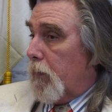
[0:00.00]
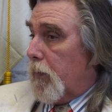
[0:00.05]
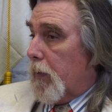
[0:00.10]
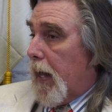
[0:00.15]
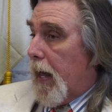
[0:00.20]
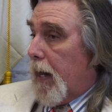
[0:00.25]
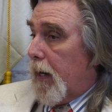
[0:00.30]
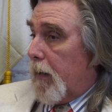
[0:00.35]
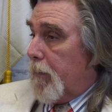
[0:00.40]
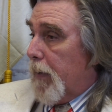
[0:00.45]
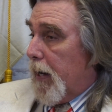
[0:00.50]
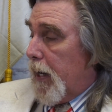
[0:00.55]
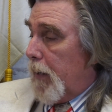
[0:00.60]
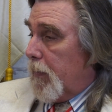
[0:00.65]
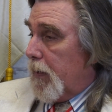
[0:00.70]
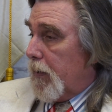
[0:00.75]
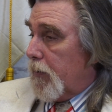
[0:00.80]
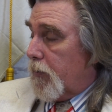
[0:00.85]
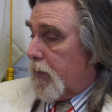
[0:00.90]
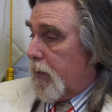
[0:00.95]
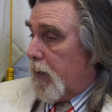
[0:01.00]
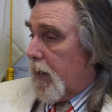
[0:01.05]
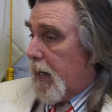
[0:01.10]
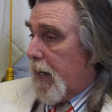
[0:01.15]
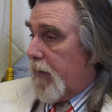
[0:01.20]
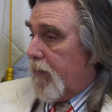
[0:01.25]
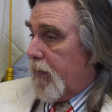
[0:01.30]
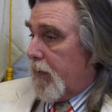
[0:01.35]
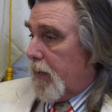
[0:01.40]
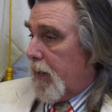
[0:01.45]
Alabama is still
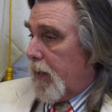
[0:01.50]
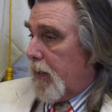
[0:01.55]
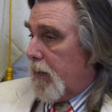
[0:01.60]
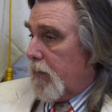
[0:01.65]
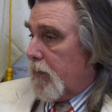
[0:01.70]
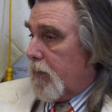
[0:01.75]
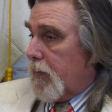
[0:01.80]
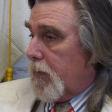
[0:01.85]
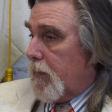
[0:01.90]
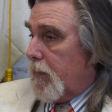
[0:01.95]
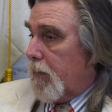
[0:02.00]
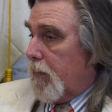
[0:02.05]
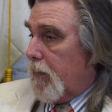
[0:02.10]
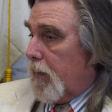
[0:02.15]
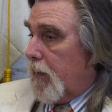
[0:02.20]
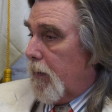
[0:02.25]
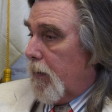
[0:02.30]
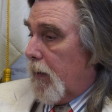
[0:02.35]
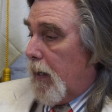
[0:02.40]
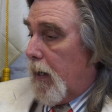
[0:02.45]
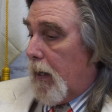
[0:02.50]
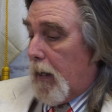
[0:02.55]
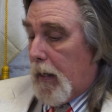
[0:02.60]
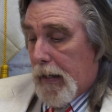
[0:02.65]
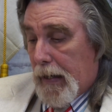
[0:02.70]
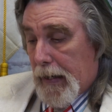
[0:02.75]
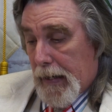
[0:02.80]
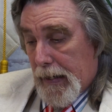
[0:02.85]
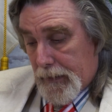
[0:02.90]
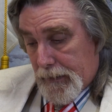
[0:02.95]
having theirs.
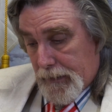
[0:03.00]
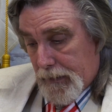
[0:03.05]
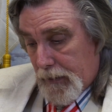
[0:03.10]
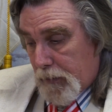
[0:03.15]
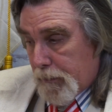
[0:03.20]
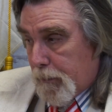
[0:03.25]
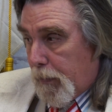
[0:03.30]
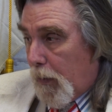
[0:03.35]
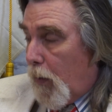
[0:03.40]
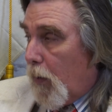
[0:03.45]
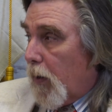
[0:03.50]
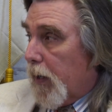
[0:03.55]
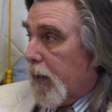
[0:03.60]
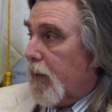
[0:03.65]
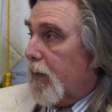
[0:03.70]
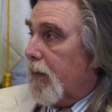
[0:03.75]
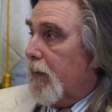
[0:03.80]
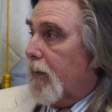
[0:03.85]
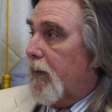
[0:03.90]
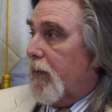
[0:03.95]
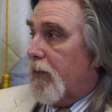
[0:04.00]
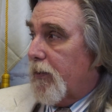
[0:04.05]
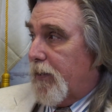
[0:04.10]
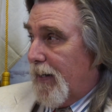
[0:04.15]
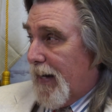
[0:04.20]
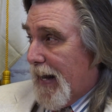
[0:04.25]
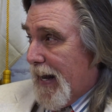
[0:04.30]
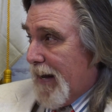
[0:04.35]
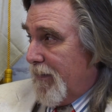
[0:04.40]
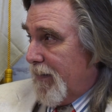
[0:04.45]
At this point, they're
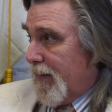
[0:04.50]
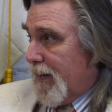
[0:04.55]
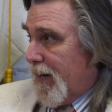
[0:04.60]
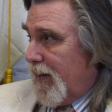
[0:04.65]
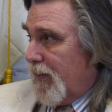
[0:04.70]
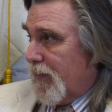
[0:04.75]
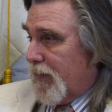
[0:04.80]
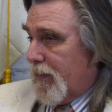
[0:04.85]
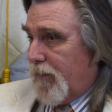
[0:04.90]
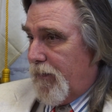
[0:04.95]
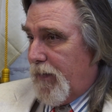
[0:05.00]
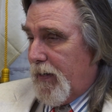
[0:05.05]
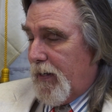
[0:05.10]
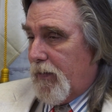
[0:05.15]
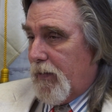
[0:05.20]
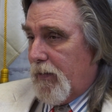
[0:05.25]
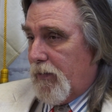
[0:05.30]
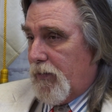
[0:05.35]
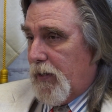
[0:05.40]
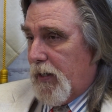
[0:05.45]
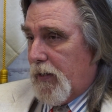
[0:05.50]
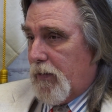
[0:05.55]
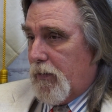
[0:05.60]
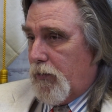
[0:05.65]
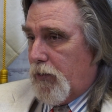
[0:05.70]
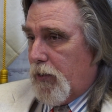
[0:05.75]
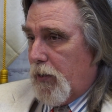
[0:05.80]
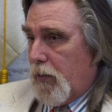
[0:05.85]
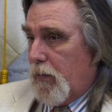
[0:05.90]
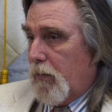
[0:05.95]
still having theirs the 5th and 6th
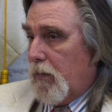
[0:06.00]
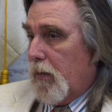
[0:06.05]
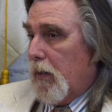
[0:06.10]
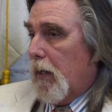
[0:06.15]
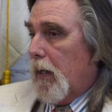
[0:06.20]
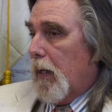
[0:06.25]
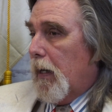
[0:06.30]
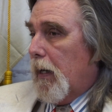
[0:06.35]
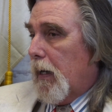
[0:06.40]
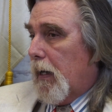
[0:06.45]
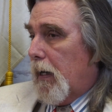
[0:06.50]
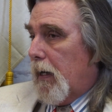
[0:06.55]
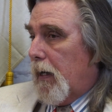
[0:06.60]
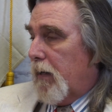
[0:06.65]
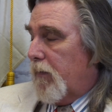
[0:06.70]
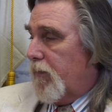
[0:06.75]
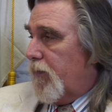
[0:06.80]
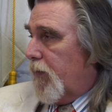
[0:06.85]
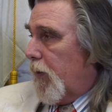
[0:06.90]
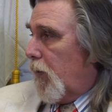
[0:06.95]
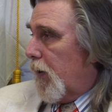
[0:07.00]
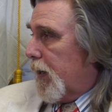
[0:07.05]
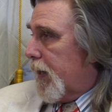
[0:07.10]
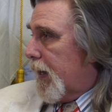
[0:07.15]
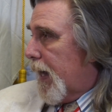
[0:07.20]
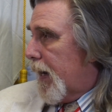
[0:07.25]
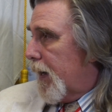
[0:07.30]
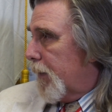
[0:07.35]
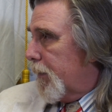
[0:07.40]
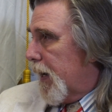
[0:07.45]
of June in Foley,
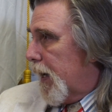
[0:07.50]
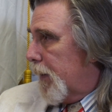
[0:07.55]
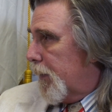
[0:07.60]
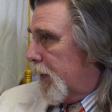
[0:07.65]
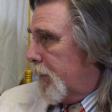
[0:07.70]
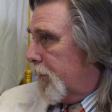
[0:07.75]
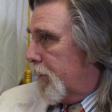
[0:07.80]
Alabama.